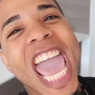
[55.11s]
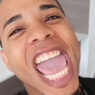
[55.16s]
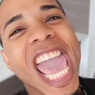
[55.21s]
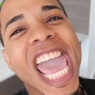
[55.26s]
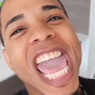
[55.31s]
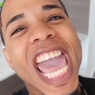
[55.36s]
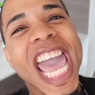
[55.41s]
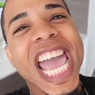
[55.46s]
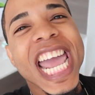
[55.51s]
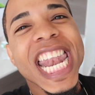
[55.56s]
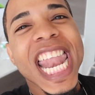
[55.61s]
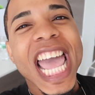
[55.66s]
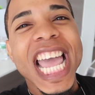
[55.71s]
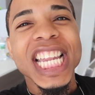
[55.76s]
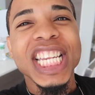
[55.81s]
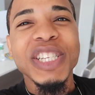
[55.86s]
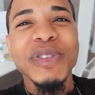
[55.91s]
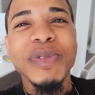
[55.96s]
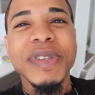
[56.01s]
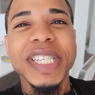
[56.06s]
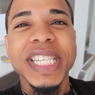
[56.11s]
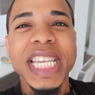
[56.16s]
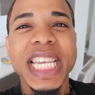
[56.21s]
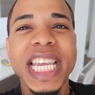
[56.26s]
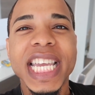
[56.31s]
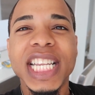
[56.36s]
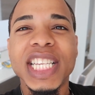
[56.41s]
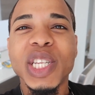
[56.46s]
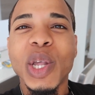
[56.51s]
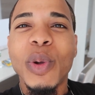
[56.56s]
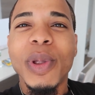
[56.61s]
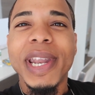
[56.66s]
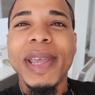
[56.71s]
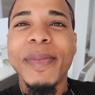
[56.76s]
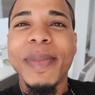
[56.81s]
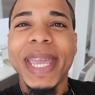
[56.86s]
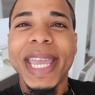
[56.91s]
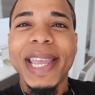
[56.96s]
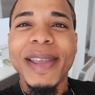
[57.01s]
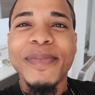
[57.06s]
And as you see, it's
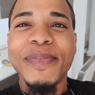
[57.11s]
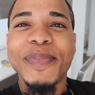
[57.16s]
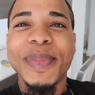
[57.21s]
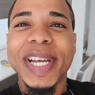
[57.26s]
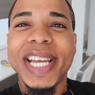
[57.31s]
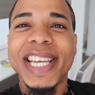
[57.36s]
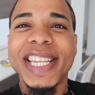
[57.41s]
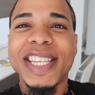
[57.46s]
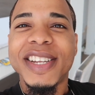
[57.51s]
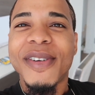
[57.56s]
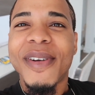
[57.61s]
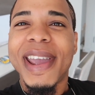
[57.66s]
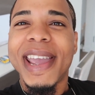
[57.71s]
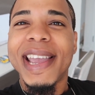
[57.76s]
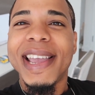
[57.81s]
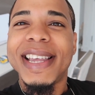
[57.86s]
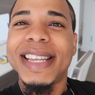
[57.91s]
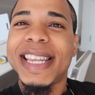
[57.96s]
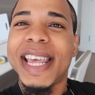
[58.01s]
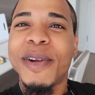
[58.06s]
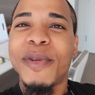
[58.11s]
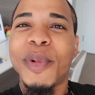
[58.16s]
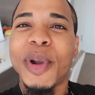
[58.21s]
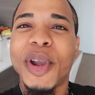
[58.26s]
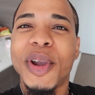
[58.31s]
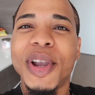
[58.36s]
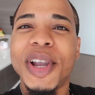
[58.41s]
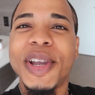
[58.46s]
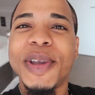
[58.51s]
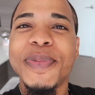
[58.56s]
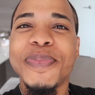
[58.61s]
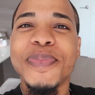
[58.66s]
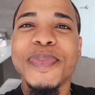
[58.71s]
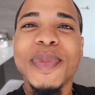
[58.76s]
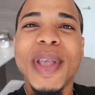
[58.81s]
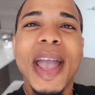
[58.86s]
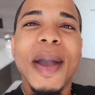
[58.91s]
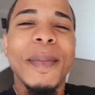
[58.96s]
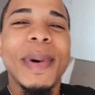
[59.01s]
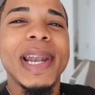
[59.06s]
only me because Craig is at work,
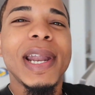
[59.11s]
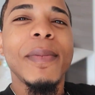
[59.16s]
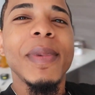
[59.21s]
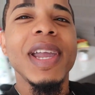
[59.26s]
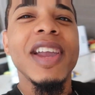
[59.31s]
but